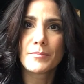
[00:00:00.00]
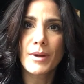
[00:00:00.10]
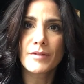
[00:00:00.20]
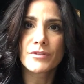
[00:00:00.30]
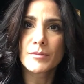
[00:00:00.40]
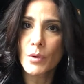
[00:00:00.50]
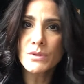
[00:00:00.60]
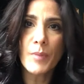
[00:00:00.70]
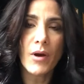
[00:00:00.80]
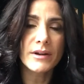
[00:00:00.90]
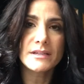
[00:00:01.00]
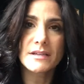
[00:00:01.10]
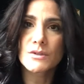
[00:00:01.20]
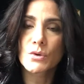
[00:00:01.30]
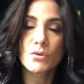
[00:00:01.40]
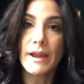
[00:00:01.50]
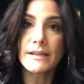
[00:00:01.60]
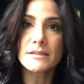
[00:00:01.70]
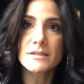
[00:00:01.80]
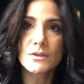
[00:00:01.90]
But for the most part, he does
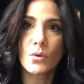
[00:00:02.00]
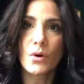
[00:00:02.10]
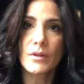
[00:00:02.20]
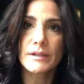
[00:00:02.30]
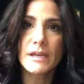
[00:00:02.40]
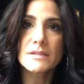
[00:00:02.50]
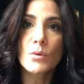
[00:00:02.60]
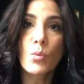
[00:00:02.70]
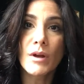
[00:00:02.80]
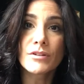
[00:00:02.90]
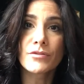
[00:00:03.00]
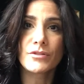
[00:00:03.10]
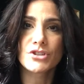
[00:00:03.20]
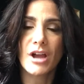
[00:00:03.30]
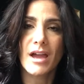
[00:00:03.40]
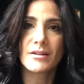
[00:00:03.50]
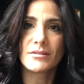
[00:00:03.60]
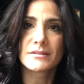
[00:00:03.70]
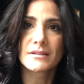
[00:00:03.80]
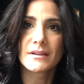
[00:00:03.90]
great in school, and he's a wonderful
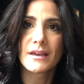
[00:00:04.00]
child.